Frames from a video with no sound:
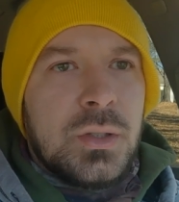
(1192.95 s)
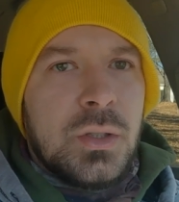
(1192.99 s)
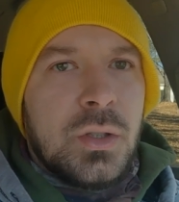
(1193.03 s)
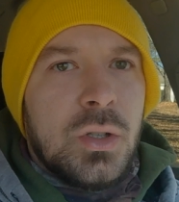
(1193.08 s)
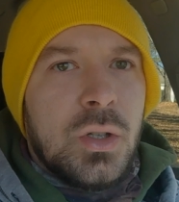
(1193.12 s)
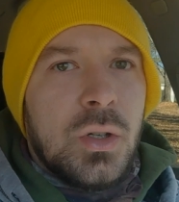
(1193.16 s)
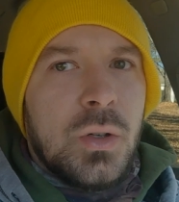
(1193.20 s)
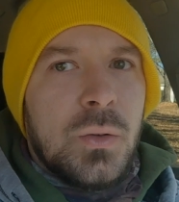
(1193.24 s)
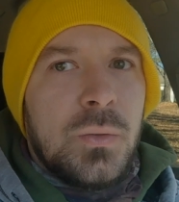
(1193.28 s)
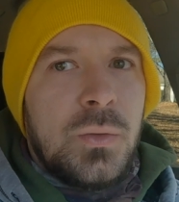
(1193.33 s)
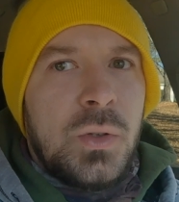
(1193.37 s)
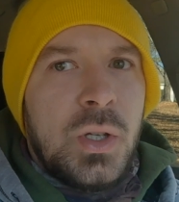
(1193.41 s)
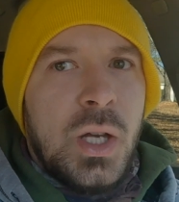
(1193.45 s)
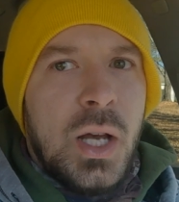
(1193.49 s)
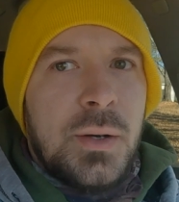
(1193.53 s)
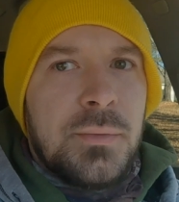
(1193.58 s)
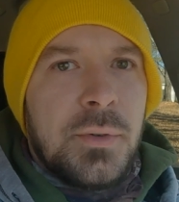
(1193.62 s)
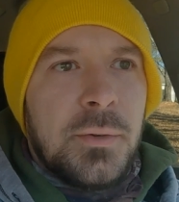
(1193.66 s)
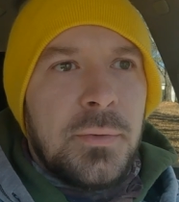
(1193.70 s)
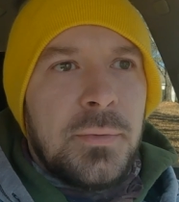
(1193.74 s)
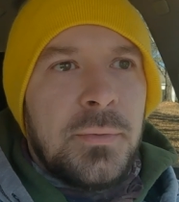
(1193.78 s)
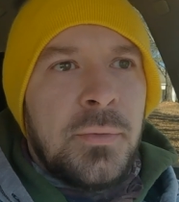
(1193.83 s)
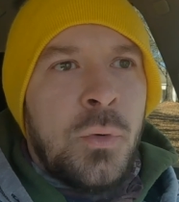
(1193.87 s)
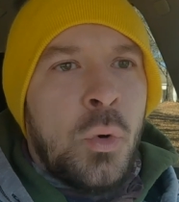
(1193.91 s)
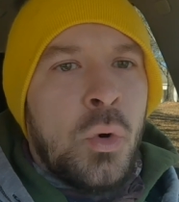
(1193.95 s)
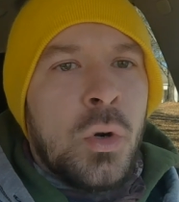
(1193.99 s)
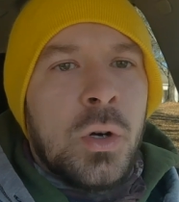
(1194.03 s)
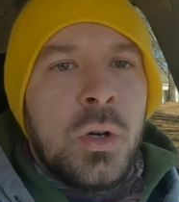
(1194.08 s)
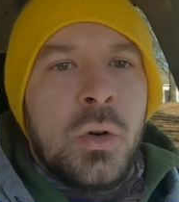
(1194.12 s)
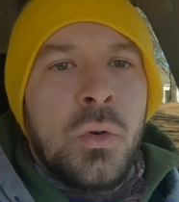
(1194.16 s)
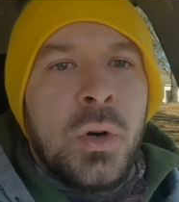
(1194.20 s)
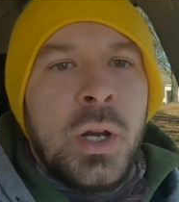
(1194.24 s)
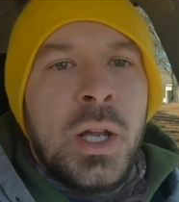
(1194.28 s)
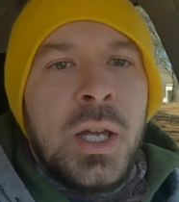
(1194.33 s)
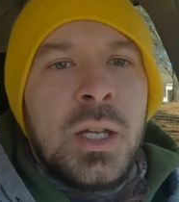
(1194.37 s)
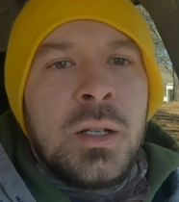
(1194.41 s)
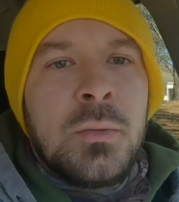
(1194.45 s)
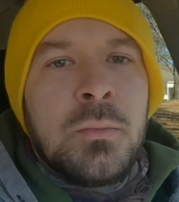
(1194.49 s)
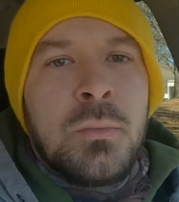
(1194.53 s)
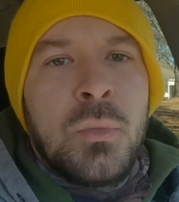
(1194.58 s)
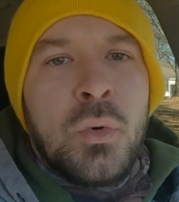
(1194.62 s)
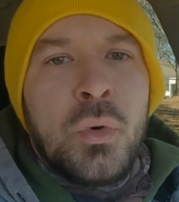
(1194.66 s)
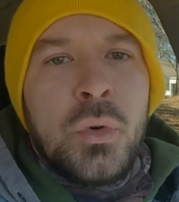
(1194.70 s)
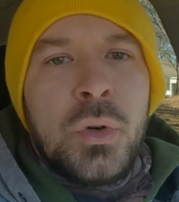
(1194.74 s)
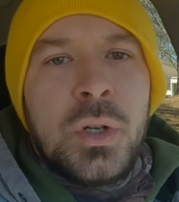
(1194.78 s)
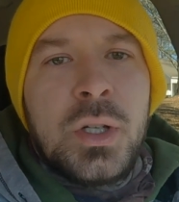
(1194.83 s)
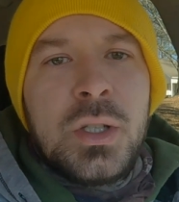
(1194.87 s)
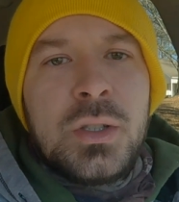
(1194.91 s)
You know, if you have a $4,000
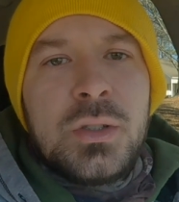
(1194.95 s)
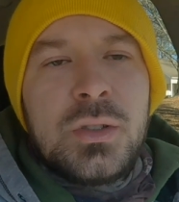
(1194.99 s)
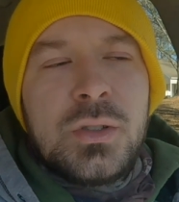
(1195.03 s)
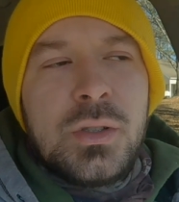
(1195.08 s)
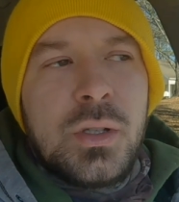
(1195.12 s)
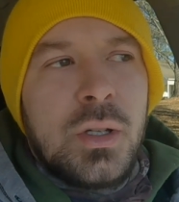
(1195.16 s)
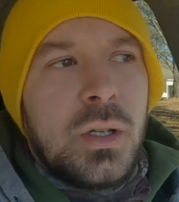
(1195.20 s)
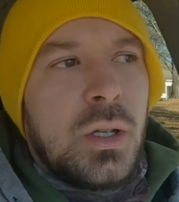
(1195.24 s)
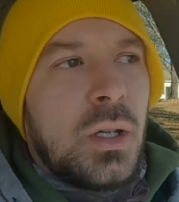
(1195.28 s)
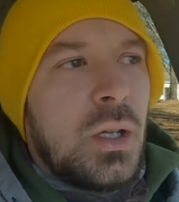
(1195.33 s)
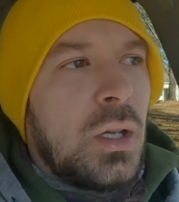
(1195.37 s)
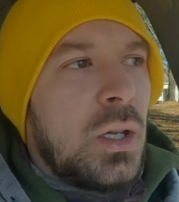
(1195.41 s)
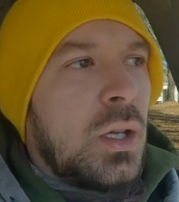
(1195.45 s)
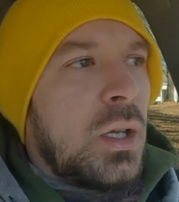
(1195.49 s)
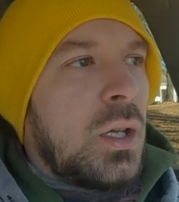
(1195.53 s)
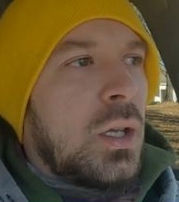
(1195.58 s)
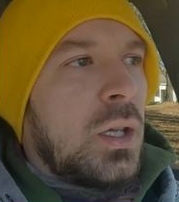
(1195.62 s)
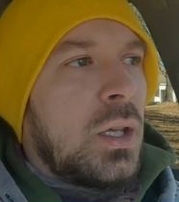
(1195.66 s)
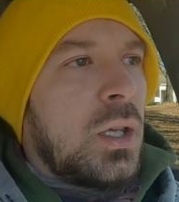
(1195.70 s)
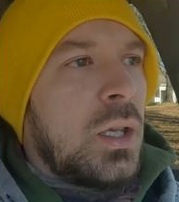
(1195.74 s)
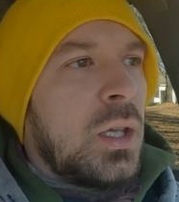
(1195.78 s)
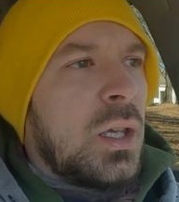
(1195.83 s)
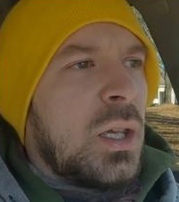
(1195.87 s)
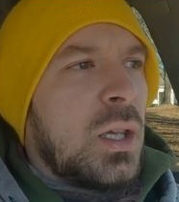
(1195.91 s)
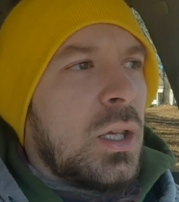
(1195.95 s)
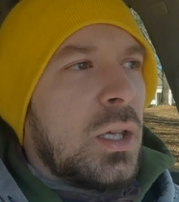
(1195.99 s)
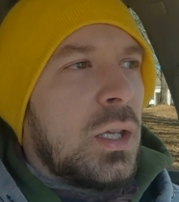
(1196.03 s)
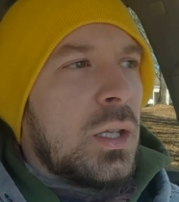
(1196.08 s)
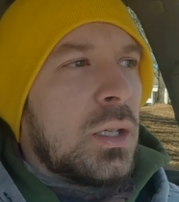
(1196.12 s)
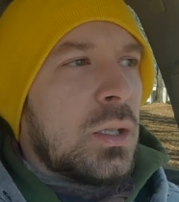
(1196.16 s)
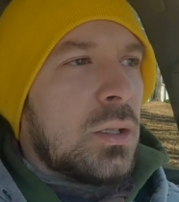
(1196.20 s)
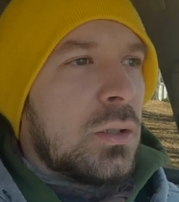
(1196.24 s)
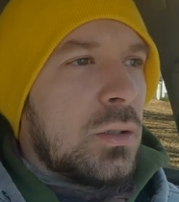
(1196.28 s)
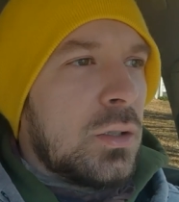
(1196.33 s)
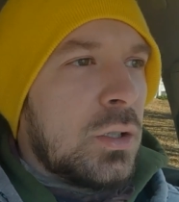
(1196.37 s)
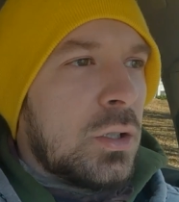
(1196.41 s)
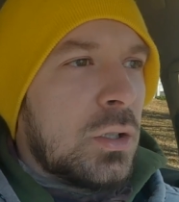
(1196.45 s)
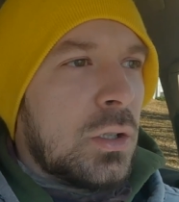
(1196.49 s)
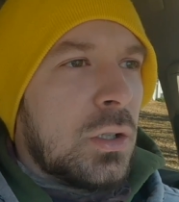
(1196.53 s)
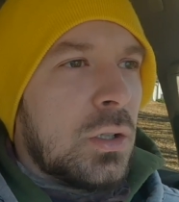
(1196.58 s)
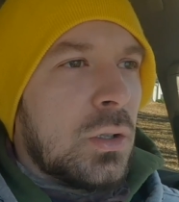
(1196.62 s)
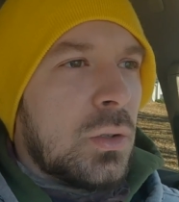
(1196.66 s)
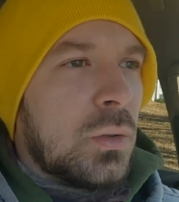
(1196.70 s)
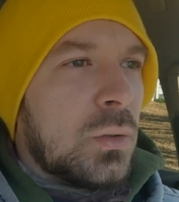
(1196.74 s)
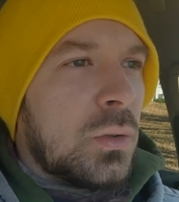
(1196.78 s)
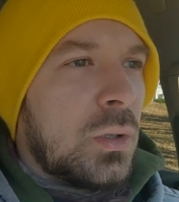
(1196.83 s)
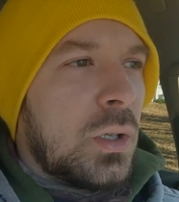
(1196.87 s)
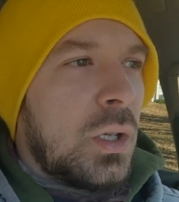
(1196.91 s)
mortgage and, you
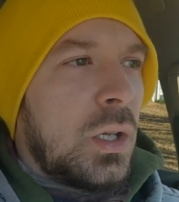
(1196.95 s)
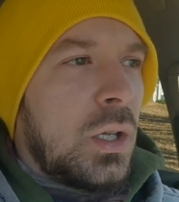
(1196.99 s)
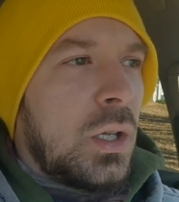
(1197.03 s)
know,